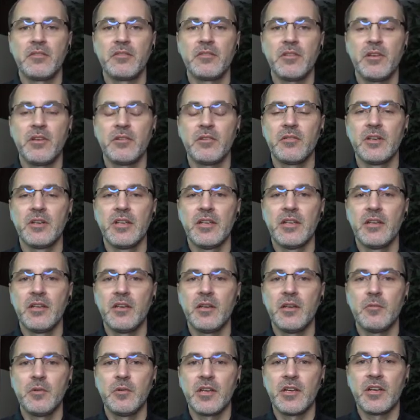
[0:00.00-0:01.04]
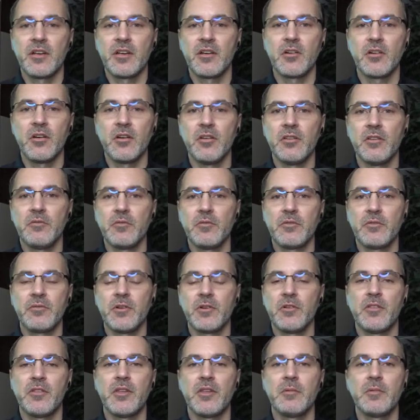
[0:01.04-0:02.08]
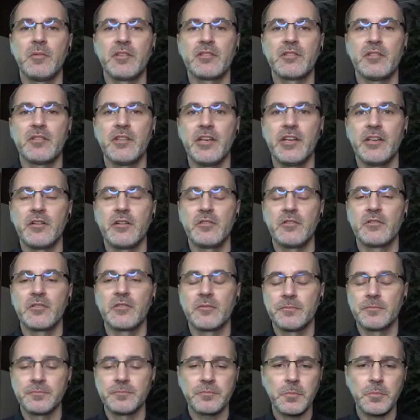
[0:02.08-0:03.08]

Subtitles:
So, and we kind of refer to them as layers.